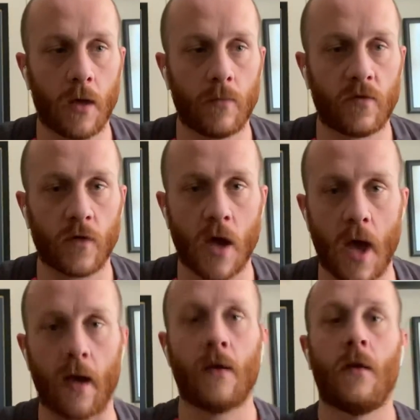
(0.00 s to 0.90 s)
So
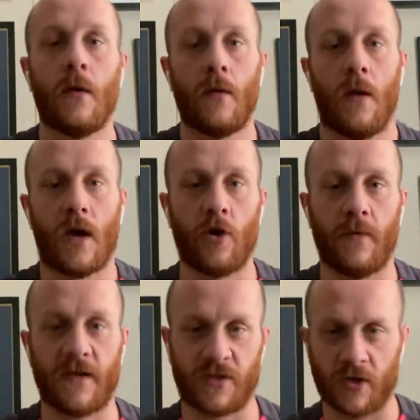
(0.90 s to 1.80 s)
yeah, I hope
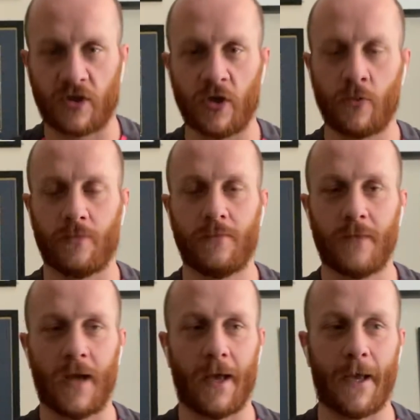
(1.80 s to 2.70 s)
that's not too
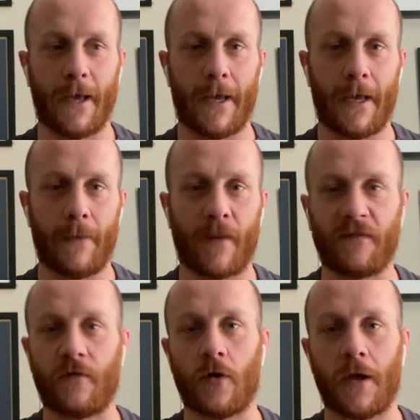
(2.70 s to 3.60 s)

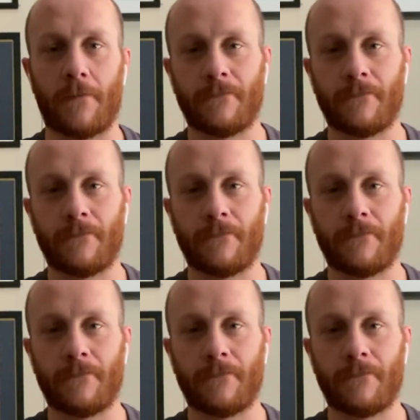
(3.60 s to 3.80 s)
bad for you.